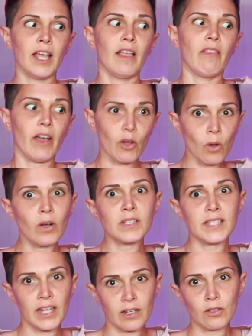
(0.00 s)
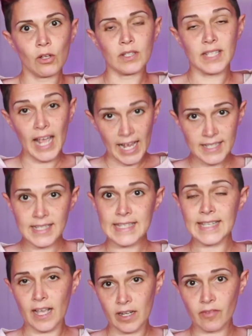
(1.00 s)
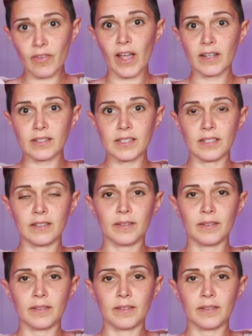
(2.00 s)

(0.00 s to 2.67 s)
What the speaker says: that cause hair loss as a side effect.